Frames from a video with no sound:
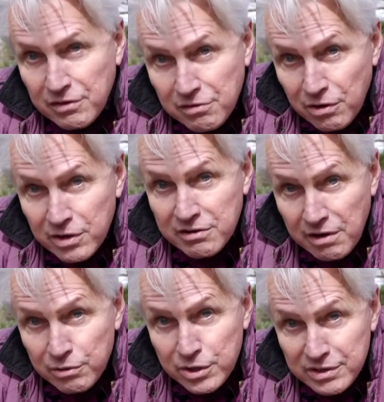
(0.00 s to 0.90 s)

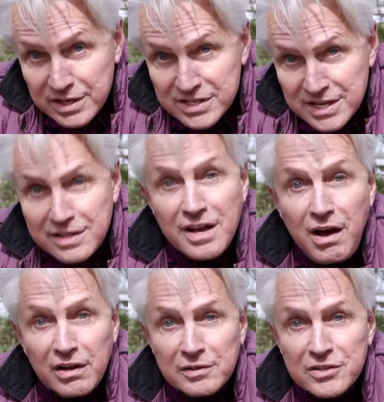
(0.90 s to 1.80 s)
Grow gourds in the
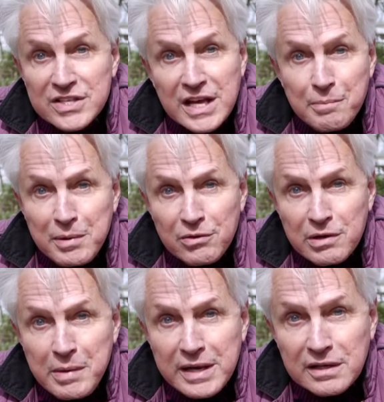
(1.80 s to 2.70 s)
garden because they can be
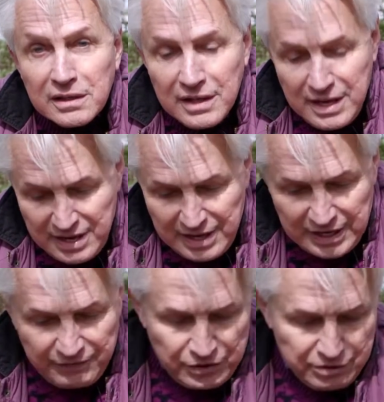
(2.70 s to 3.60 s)
ornamental. And
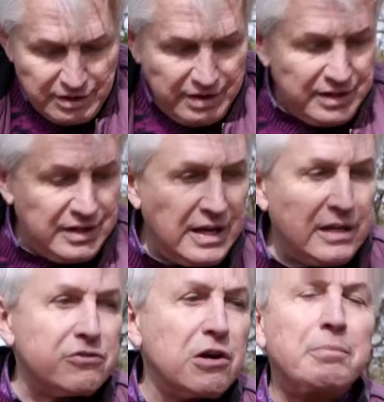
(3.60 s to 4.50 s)
if you're growing El
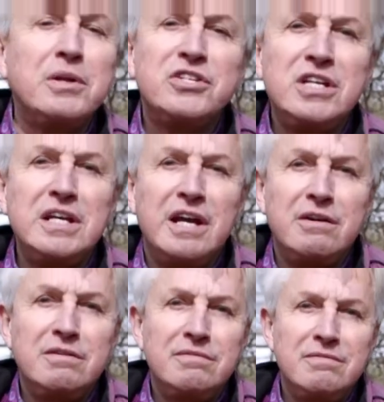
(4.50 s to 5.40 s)

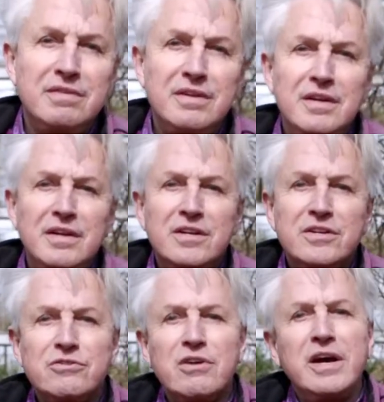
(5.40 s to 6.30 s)
Tromboncino,
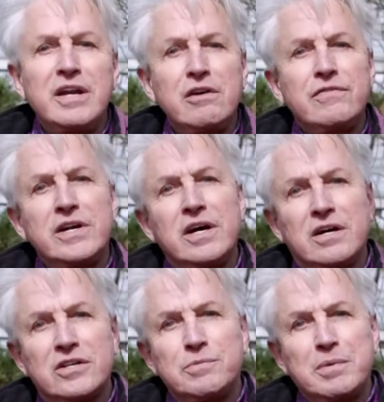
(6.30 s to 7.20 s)
try it over an
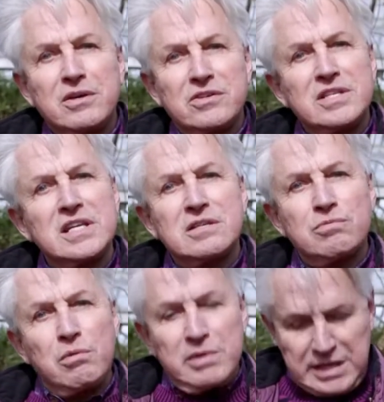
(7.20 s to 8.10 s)
arch, because this is
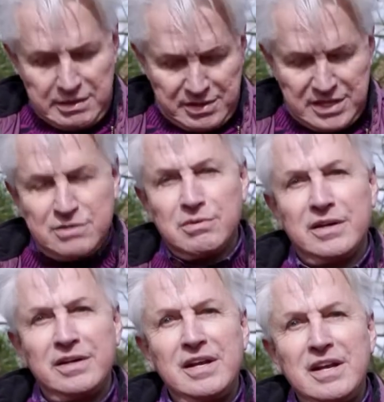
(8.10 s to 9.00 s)
what we did with this one.